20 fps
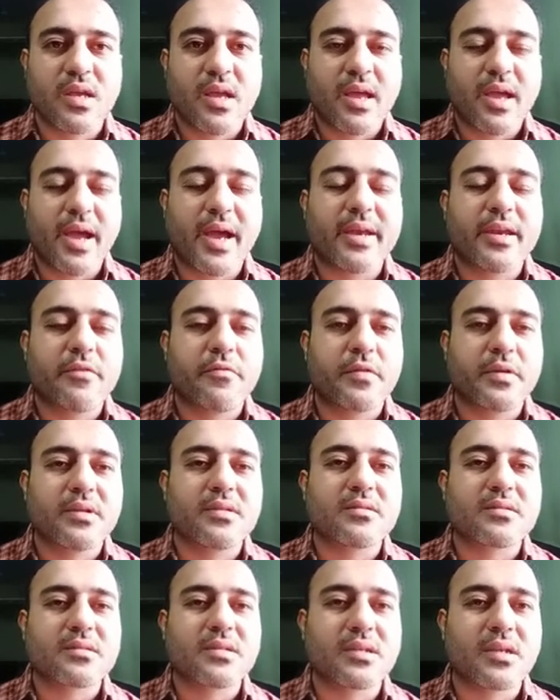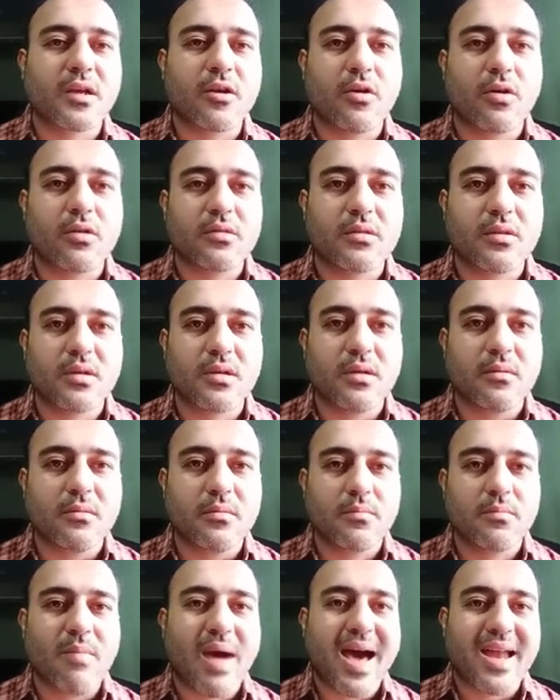and if it is sitting on the
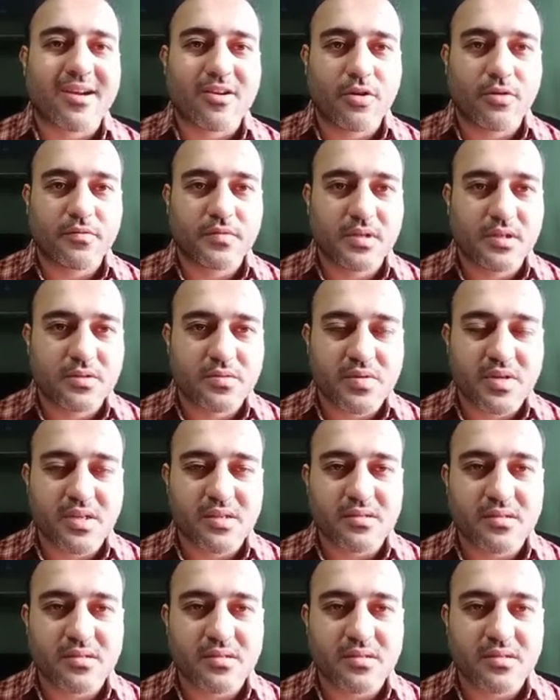bark of the trees,